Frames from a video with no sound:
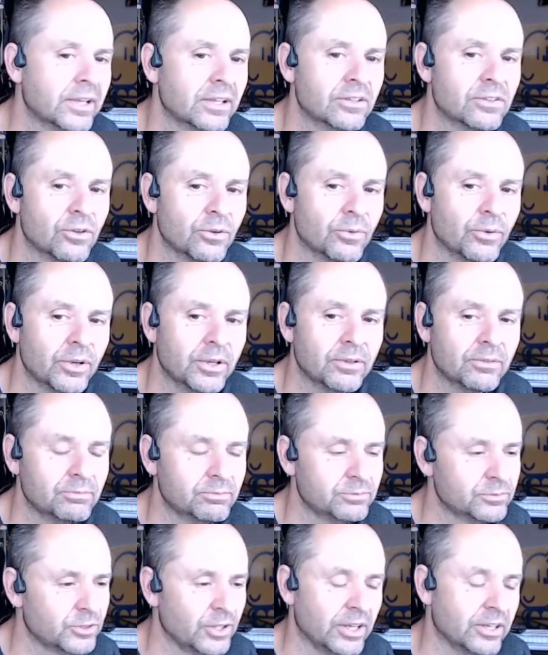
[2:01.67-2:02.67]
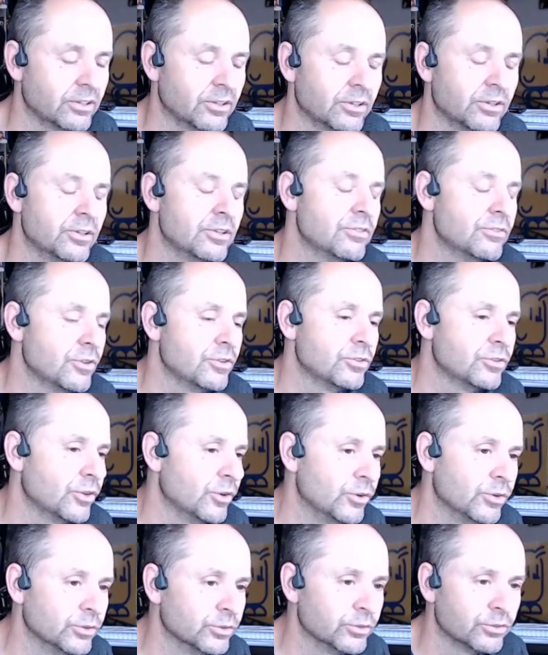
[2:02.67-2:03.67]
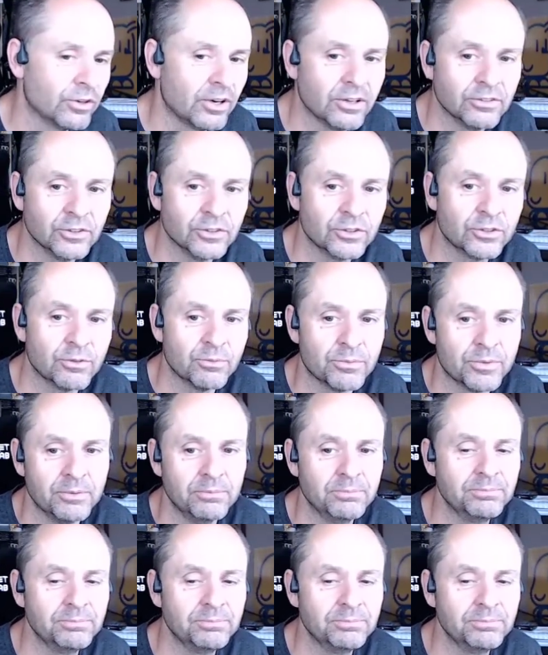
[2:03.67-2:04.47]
to it, so I don't know, you've used Google Drive or something,